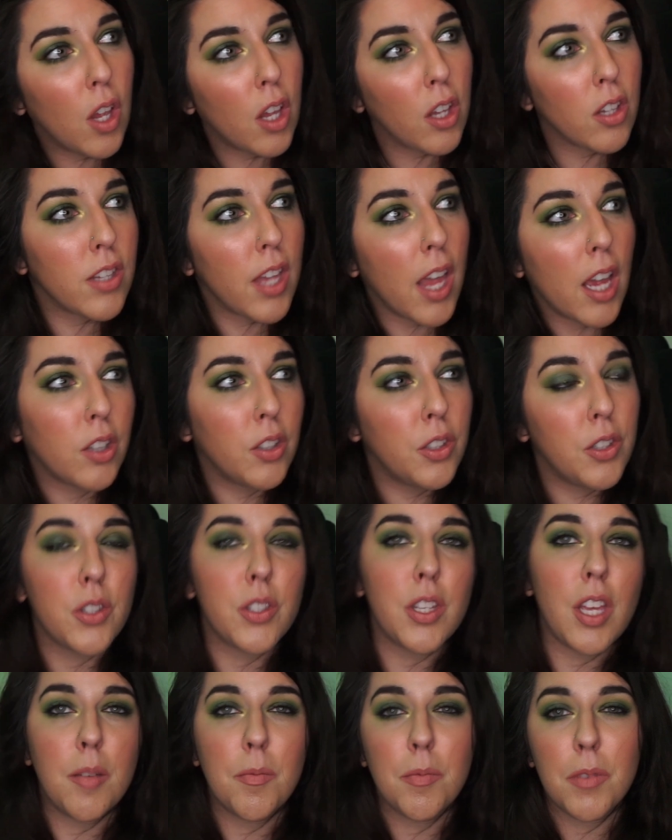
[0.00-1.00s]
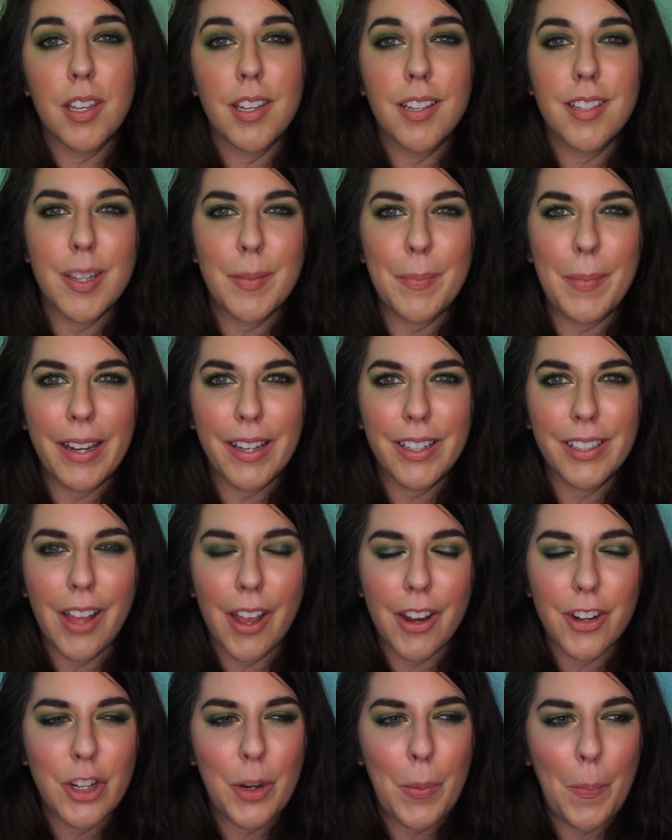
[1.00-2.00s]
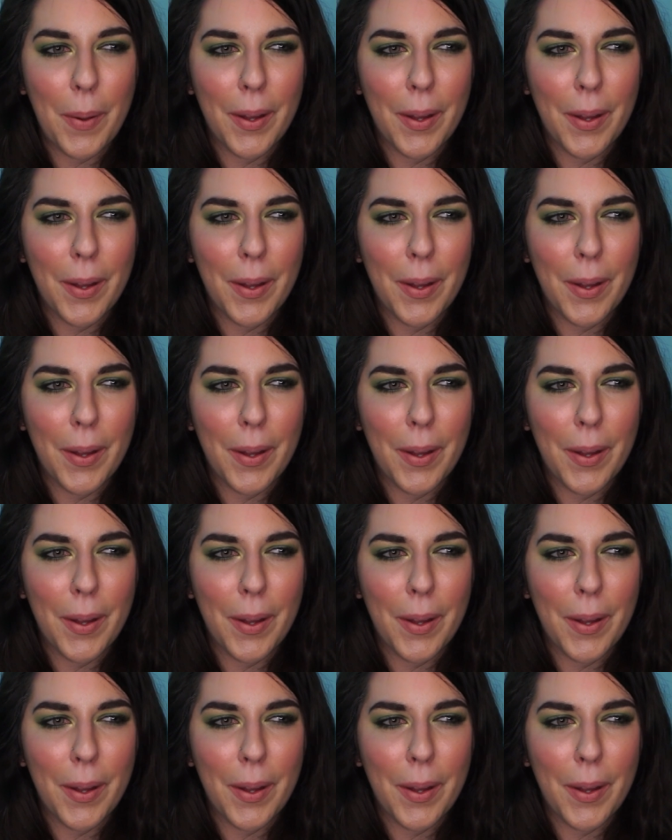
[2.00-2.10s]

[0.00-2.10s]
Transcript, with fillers: exactly the same things in my collection,